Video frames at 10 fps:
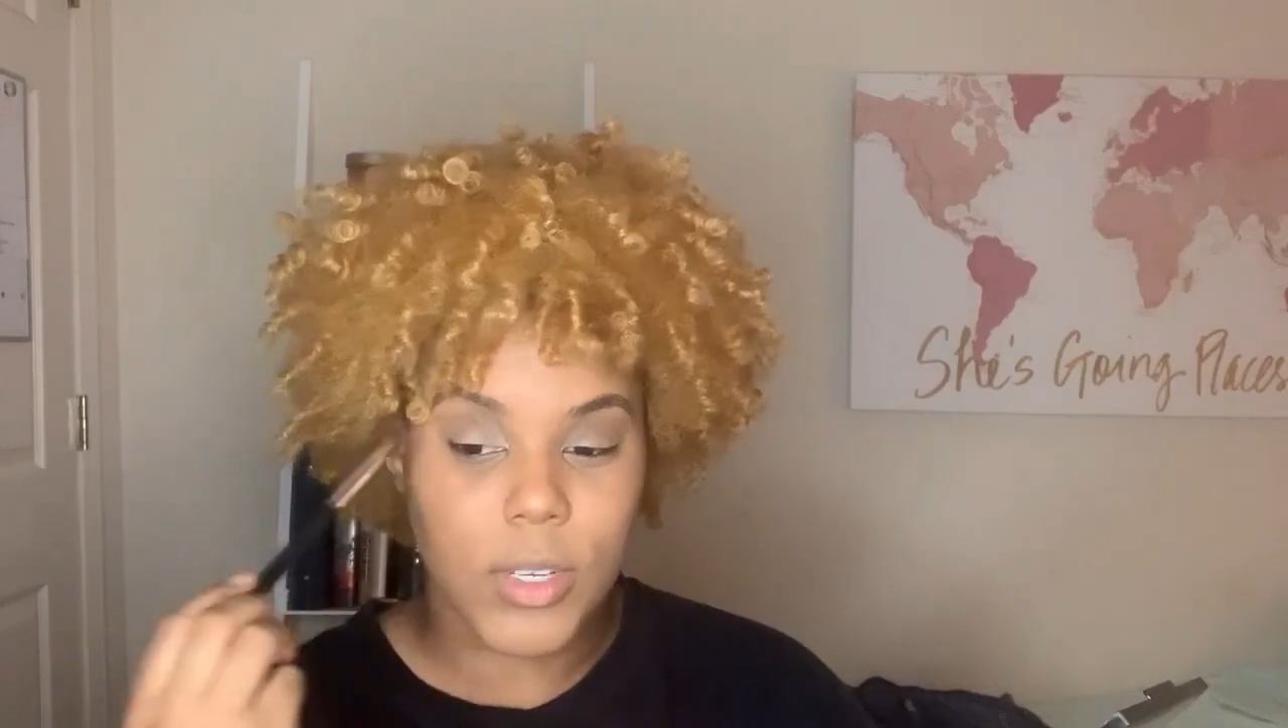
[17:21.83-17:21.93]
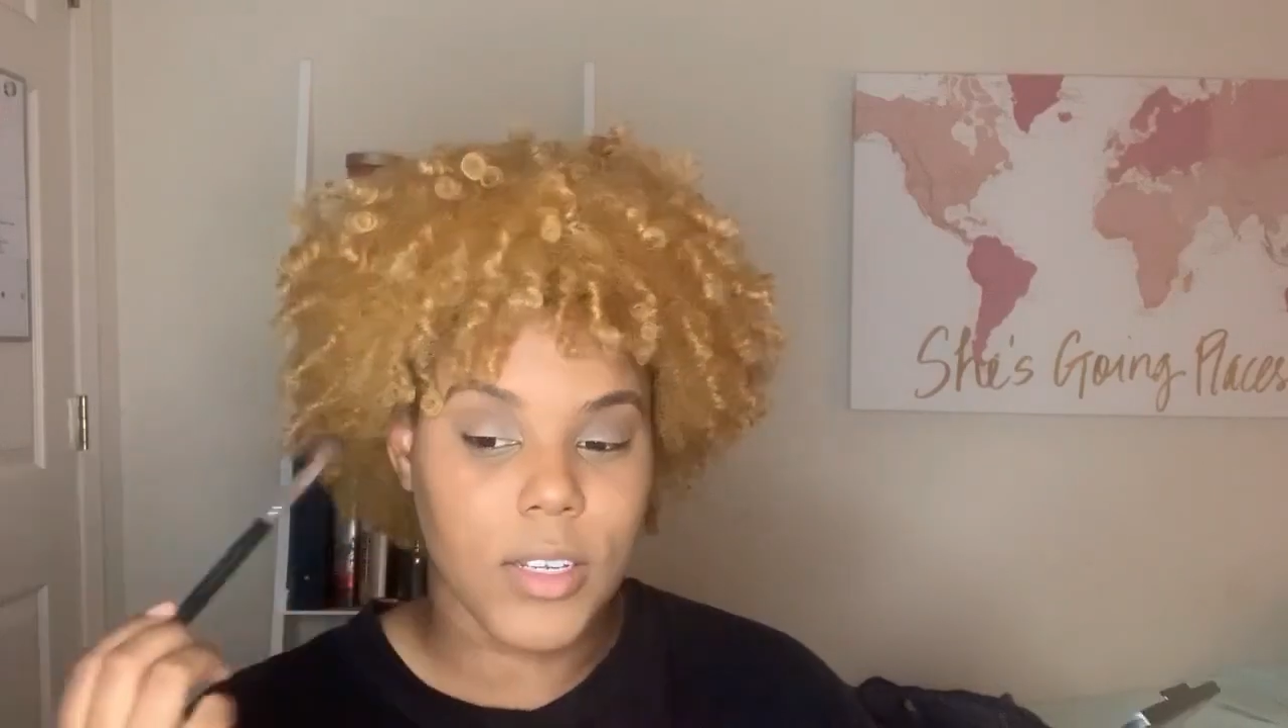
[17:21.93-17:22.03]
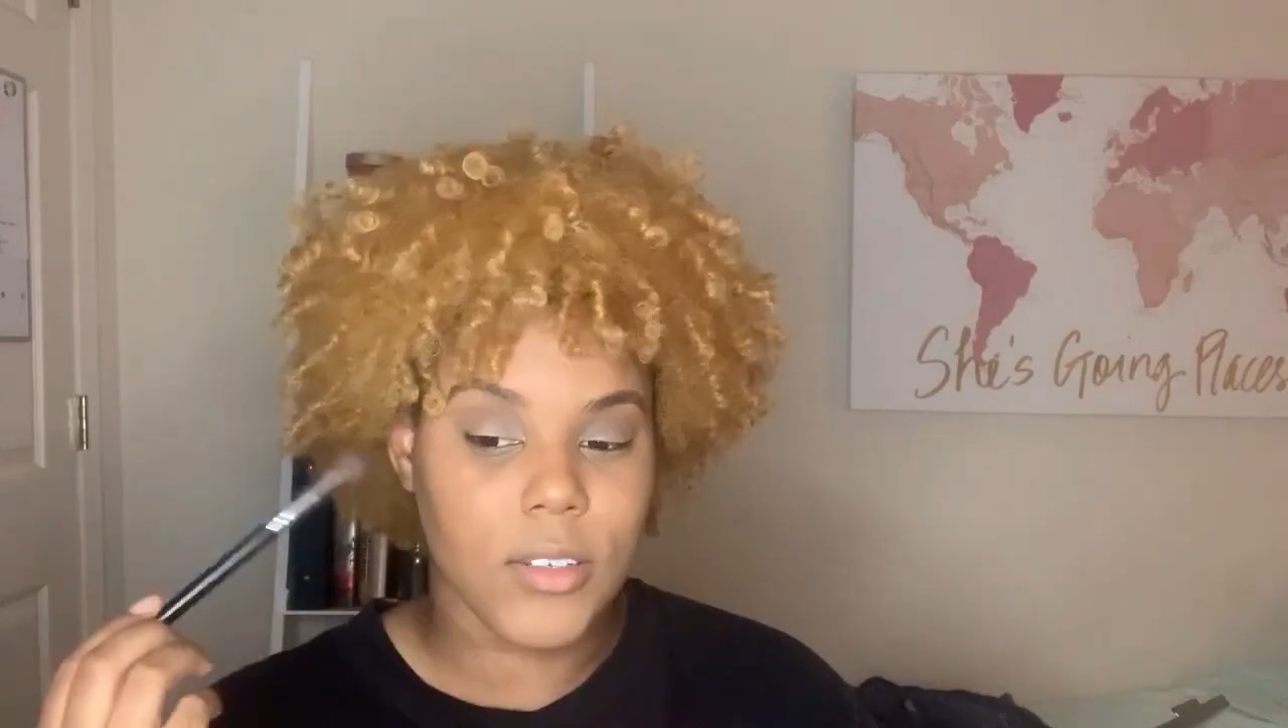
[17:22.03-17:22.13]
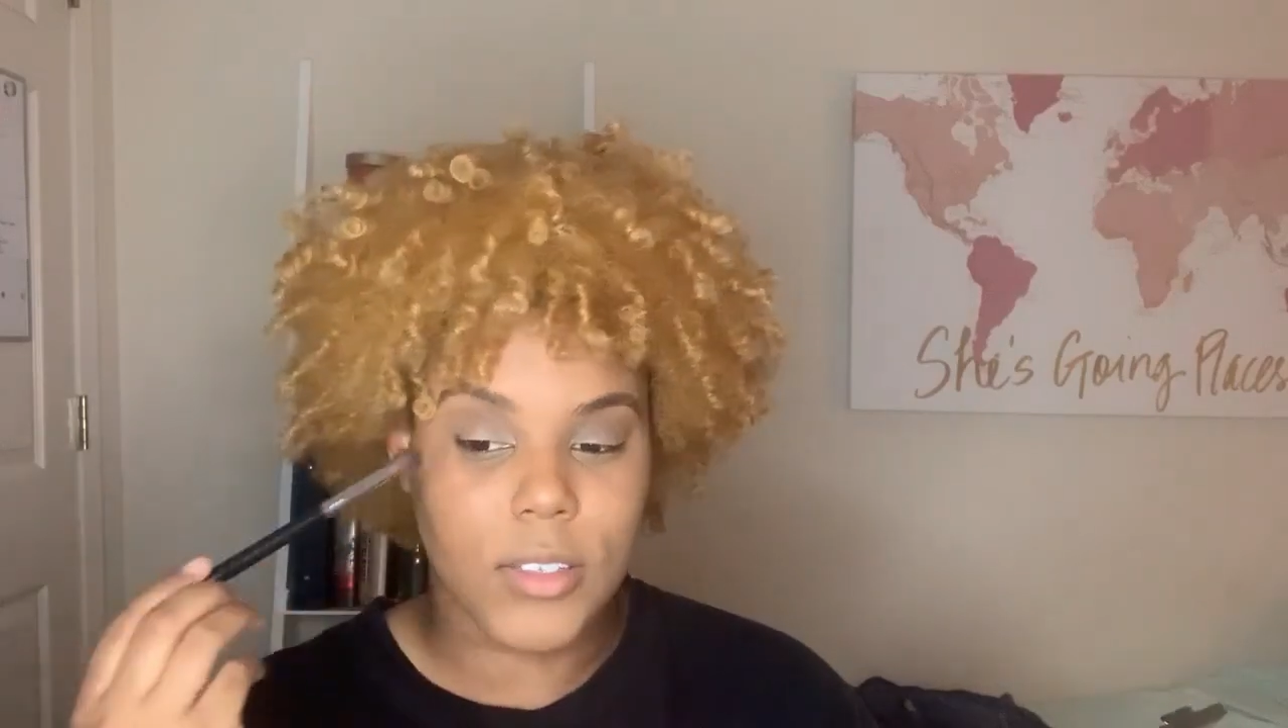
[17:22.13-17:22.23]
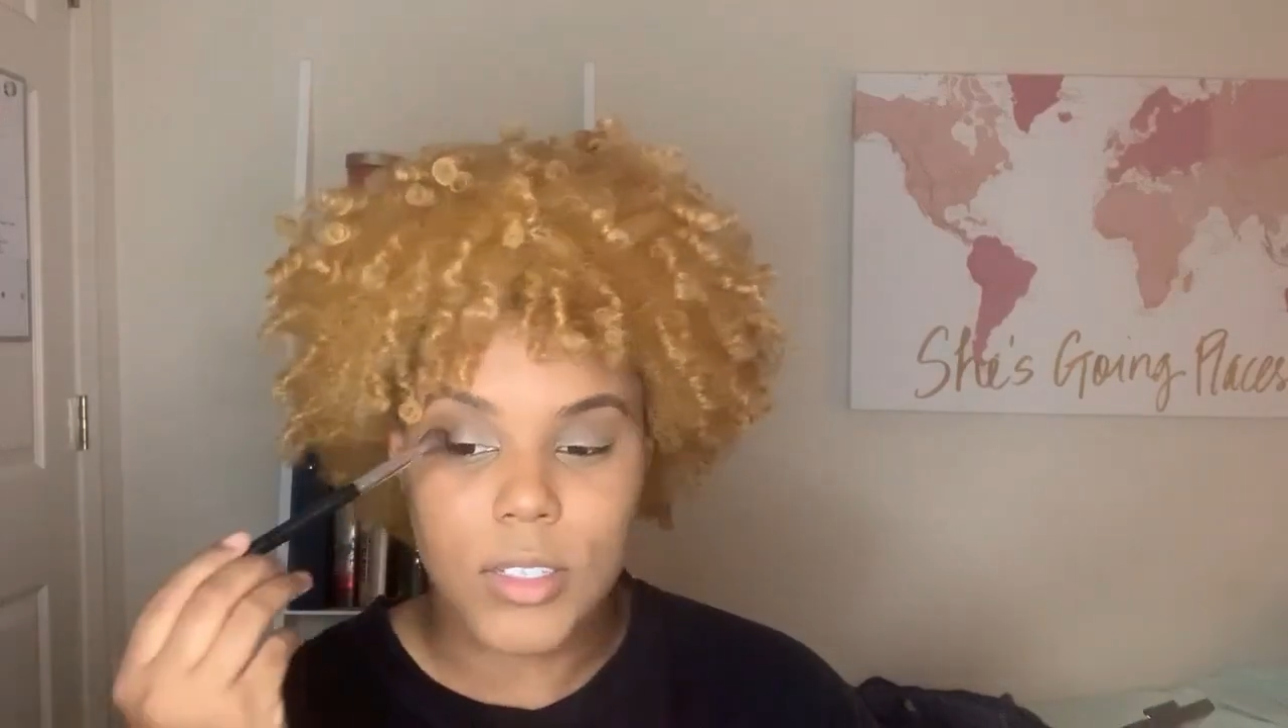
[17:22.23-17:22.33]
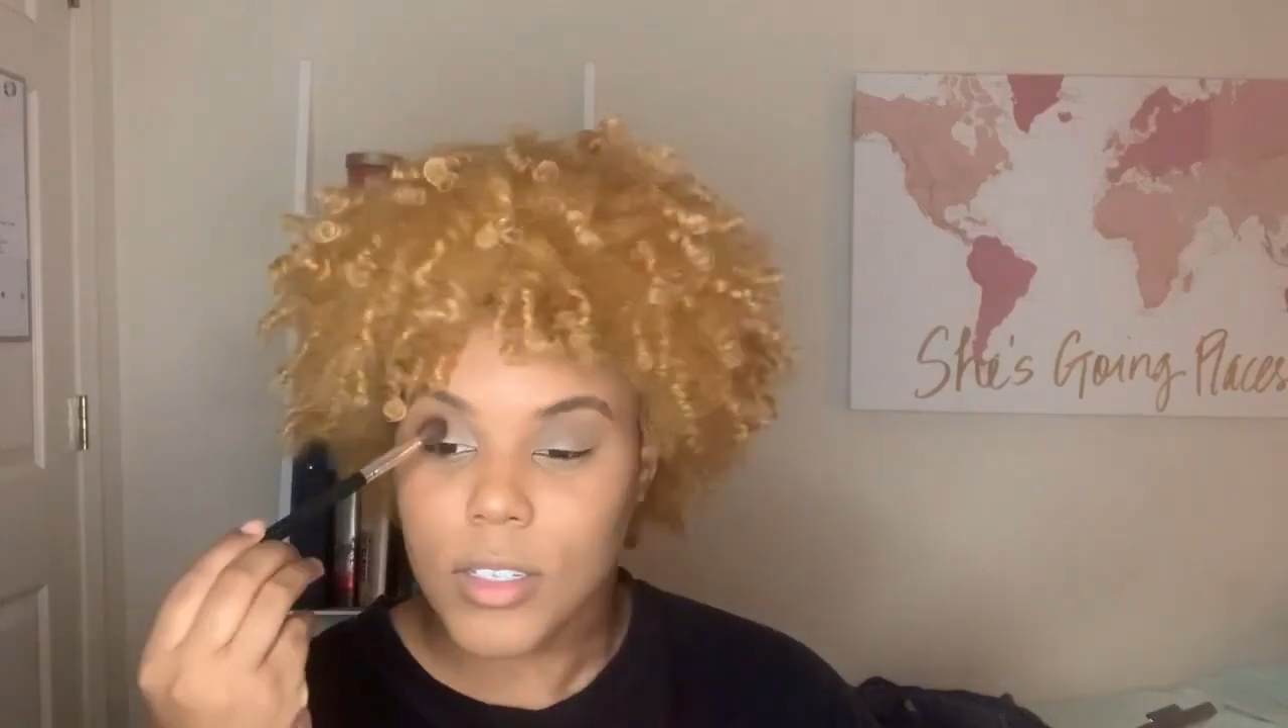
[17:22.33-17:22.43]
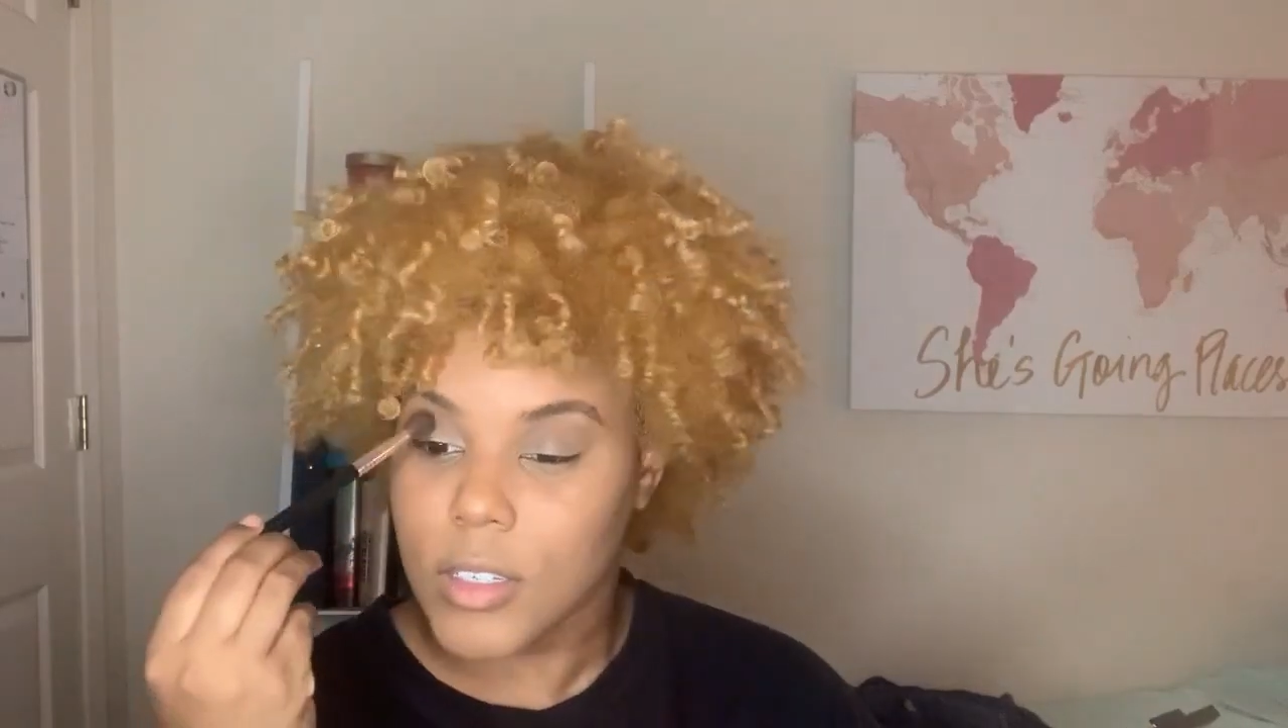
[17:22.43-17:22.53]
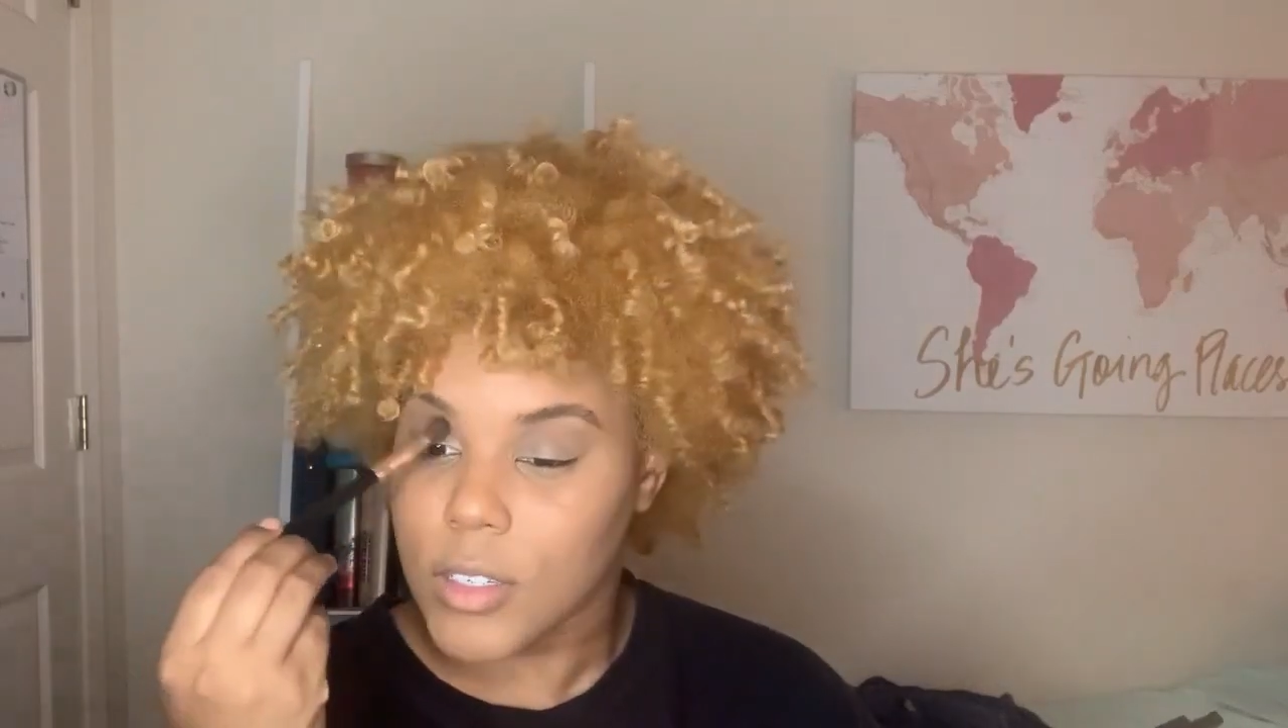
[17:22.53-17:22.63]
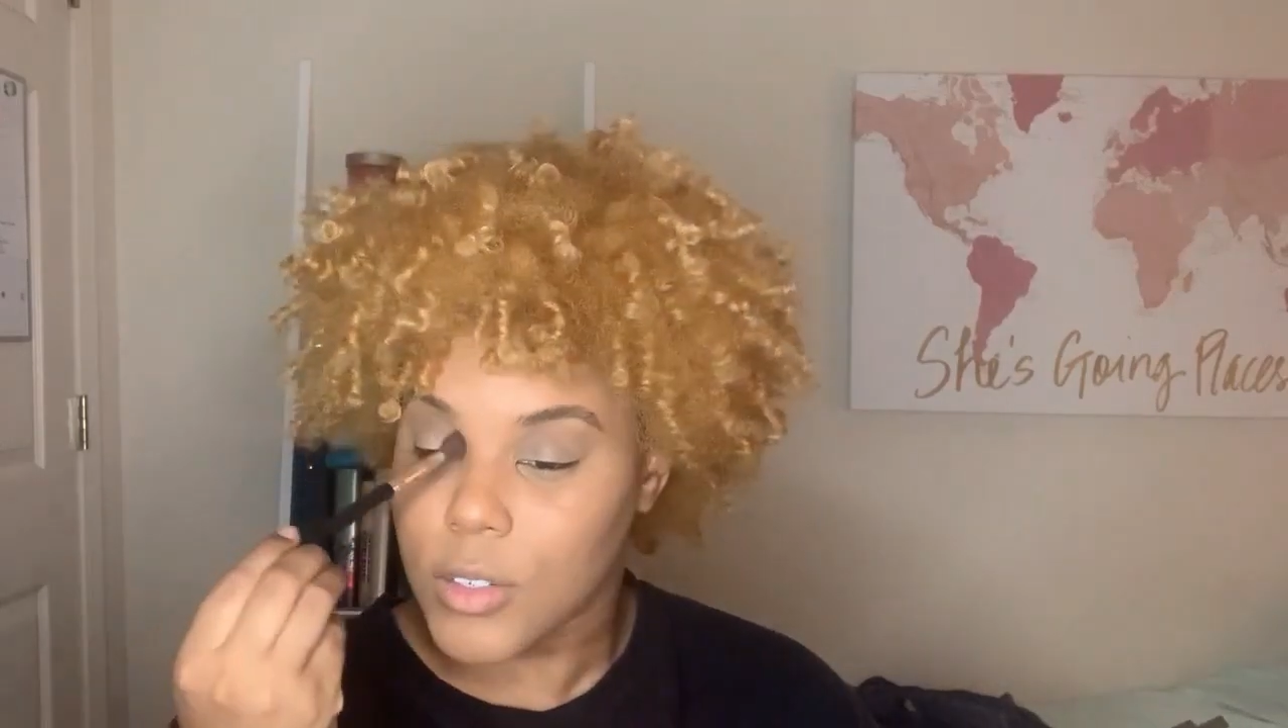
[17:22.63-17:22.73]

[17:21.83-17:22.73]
necessarily